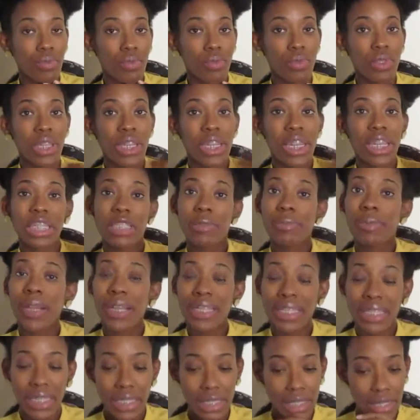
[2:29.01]
the next
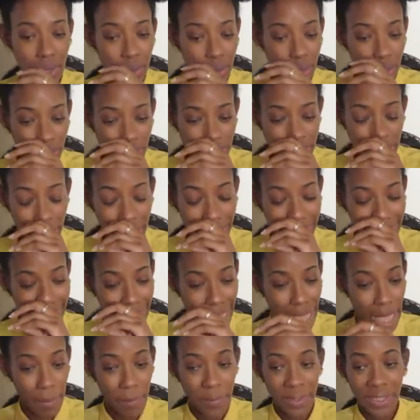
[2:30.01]
process and what was about to
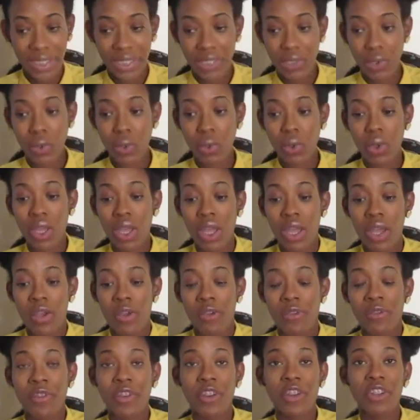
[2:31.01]
happen. So
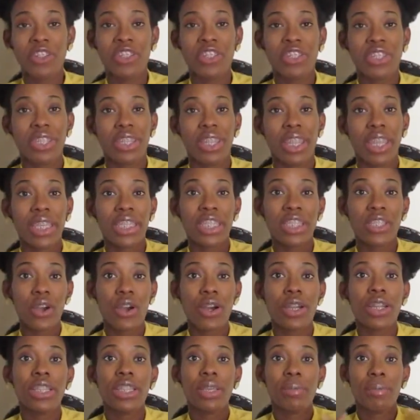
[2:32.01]
first, they
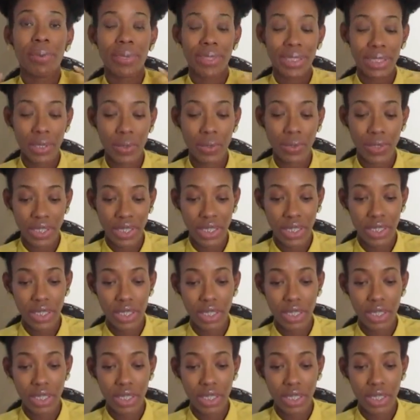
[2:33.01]
started the Pitocin.